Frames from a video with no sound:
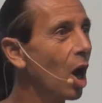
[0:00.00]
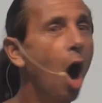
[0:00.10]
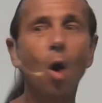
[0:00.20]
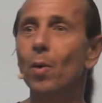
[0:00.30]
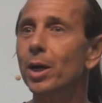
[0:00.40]

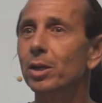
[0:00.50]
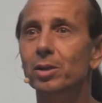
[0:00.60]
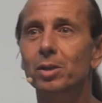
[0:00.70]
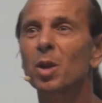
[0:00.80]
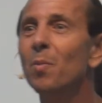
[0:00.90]

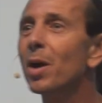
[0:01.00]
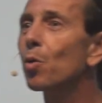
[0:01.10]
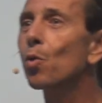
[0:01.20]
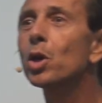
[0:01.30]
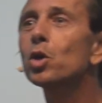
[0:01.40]
Always, no
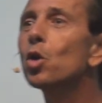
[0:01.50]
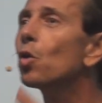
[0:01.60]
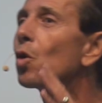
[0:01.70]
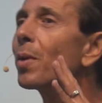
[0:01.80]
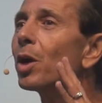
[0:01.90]
matter where you
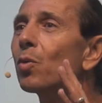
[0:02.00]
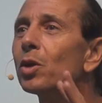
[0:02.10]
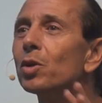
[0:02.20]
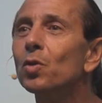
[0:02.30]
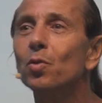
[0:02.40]
go, no matter what
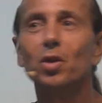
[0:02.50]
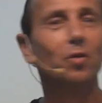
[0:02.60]
you do,